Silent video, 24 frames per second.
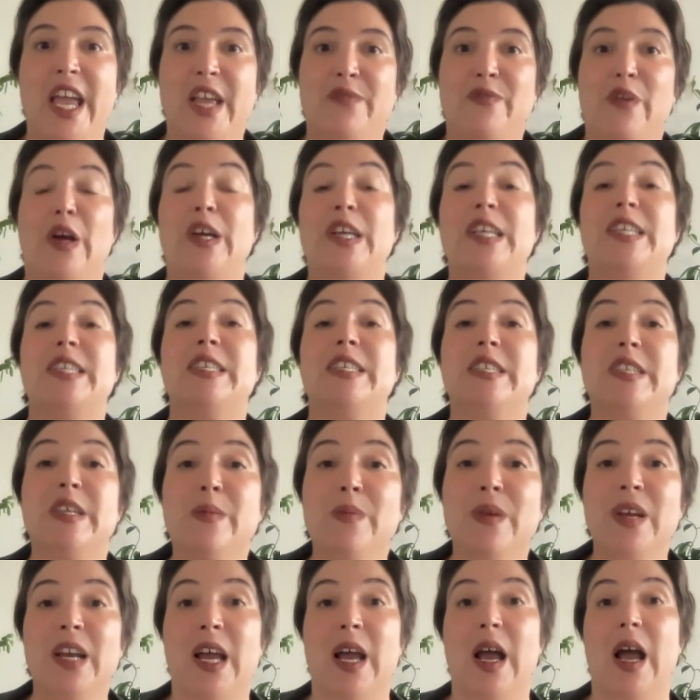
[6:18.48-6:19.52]
very
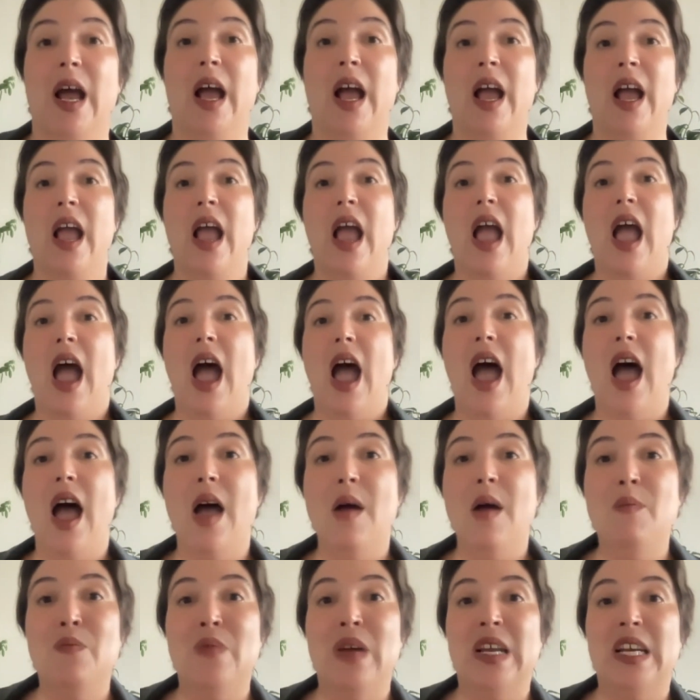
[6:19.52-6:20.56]
similar
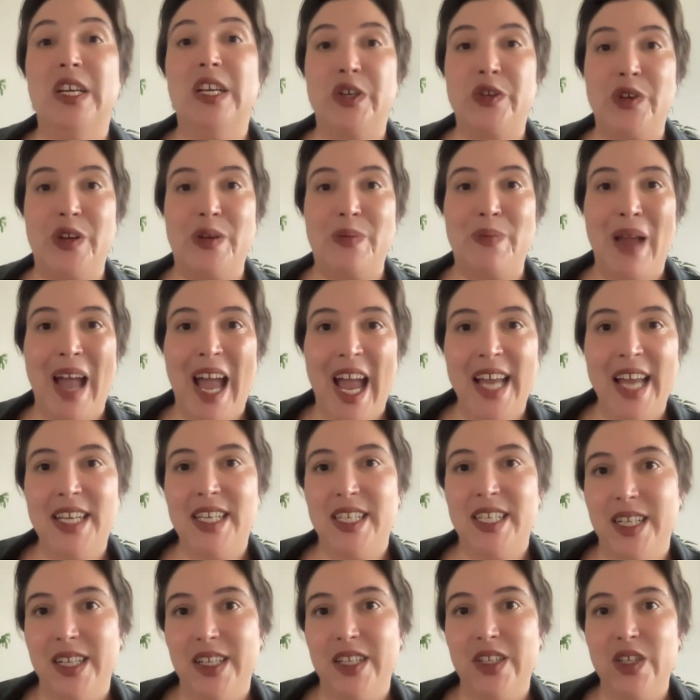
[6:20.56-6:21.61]
military
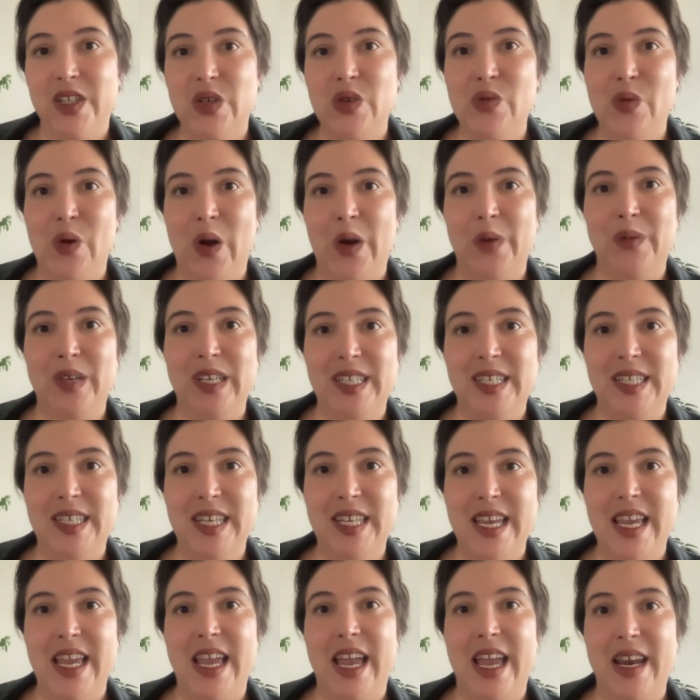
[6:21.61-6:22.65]
patterns to what we
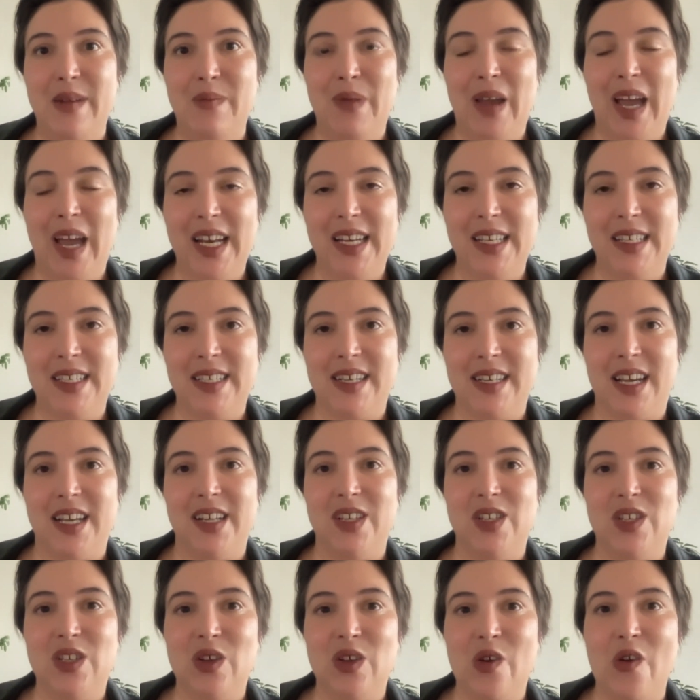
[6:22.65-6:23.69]
see in
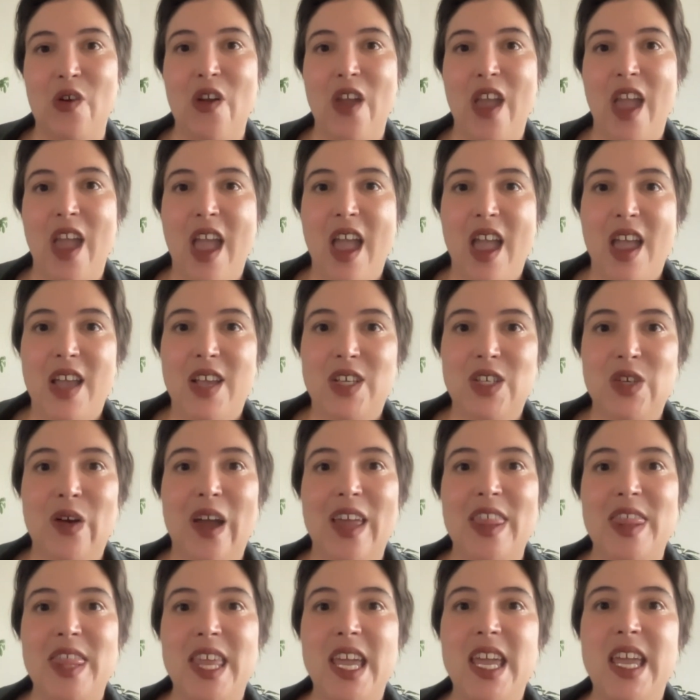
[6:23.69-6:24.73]
Palestine. So
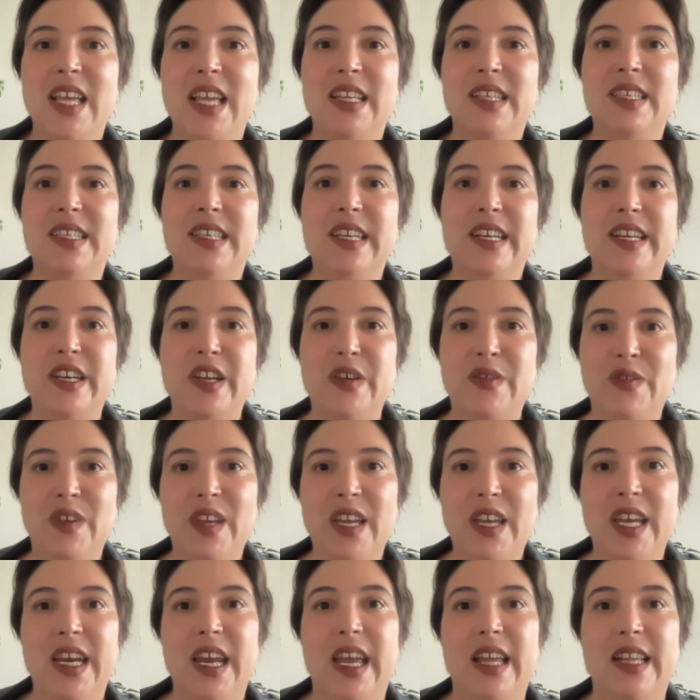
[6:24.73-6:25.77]
I think it's
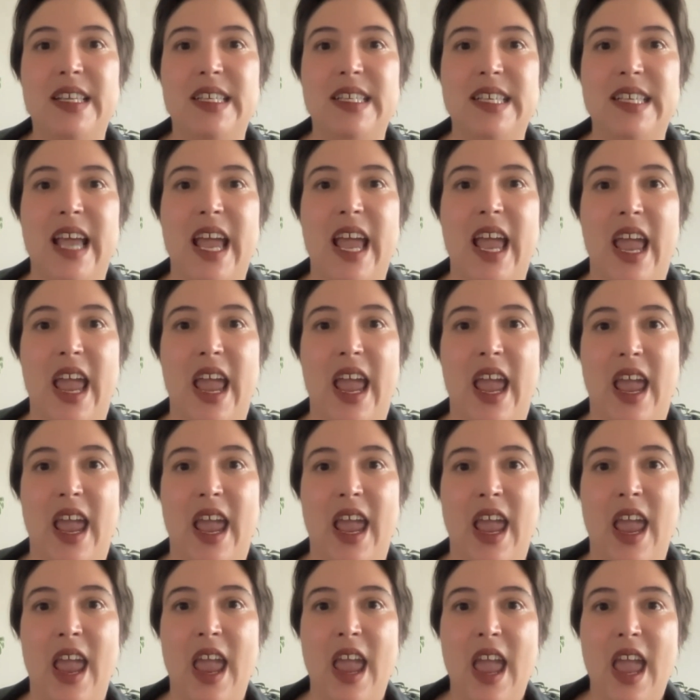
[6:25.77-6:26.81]
significant in
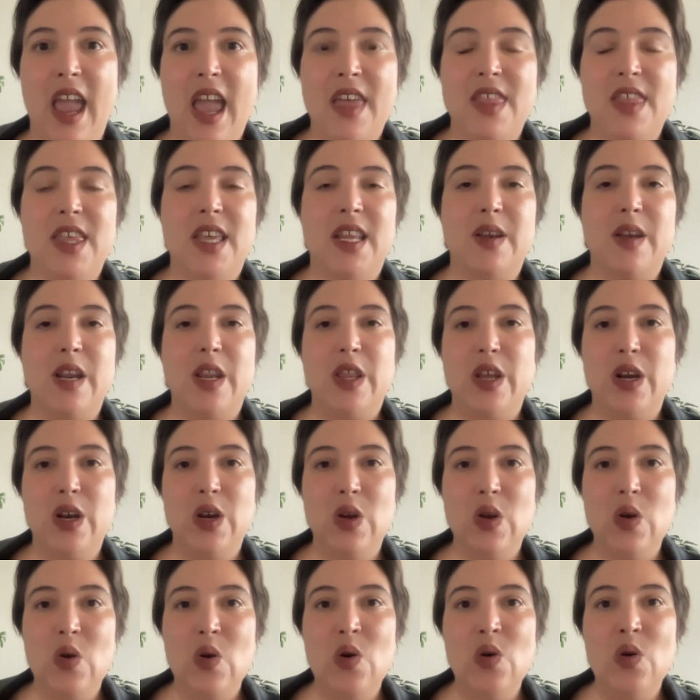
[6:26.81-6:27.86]
saying that the
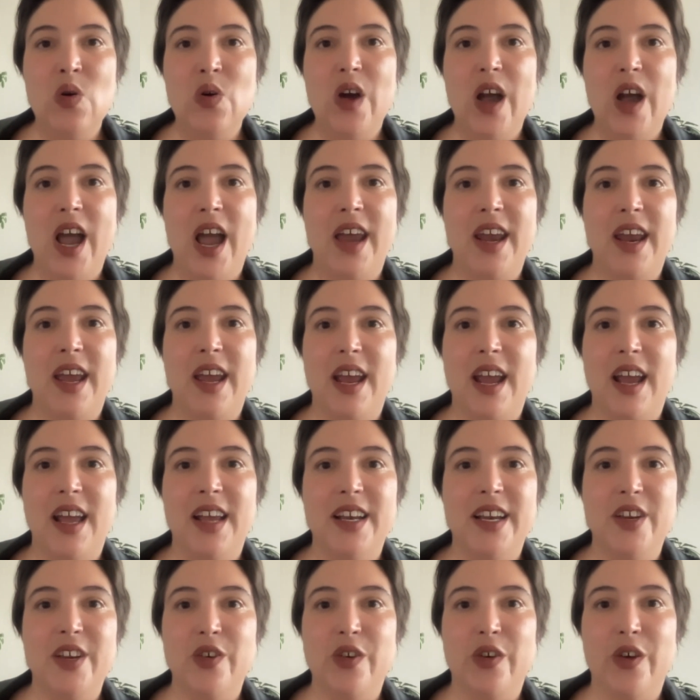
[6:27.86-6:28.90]
law, and
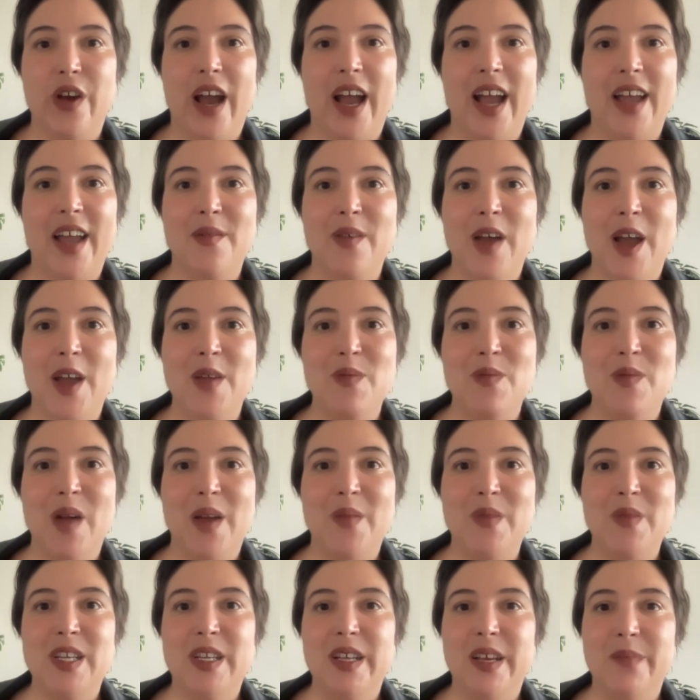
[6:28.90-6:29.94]
I'm
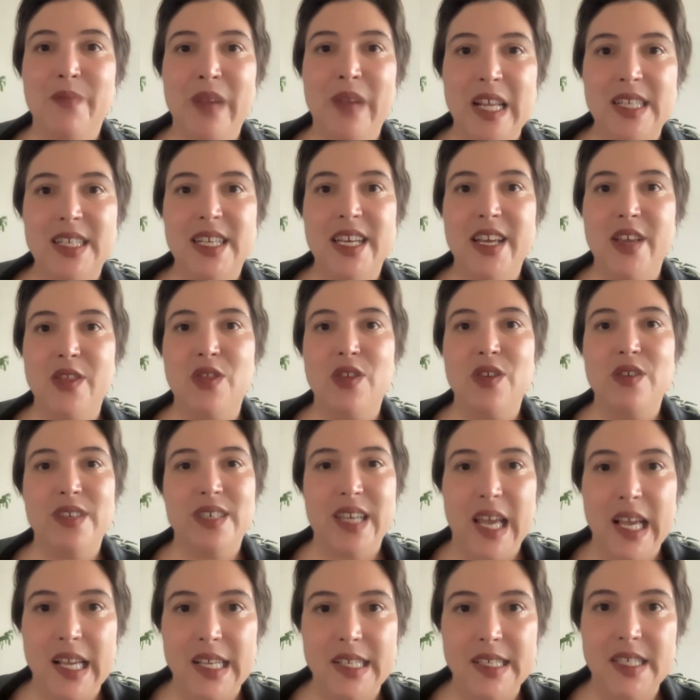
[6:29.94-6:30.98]
immensely
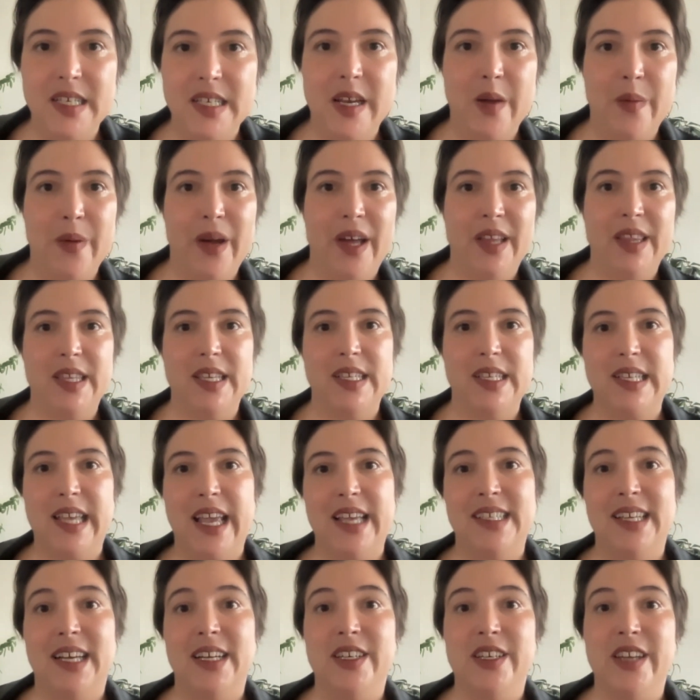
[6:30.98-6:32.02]
enthusiastic about this
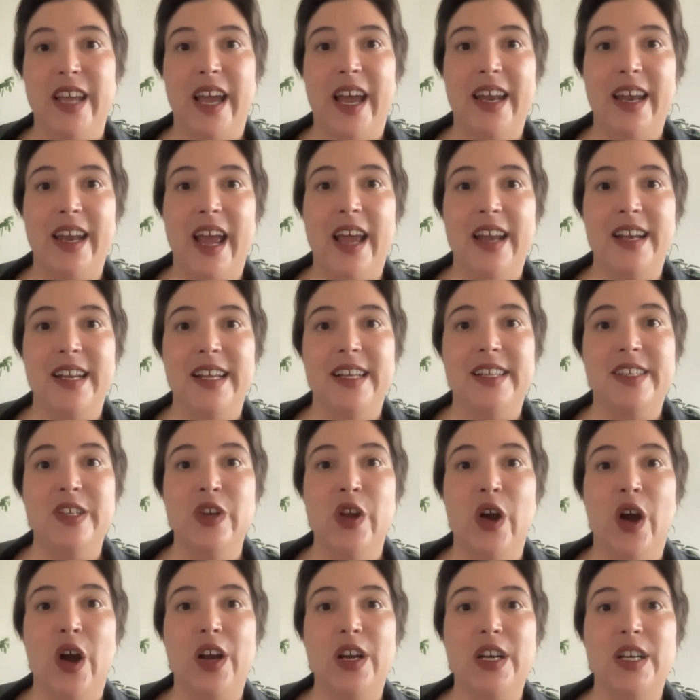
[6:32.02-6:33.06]
case, and it's
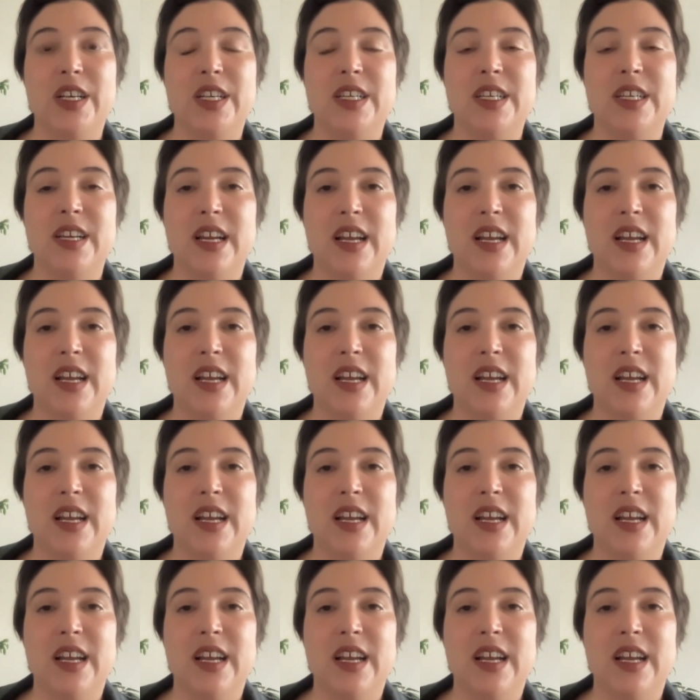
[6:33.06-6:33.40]
not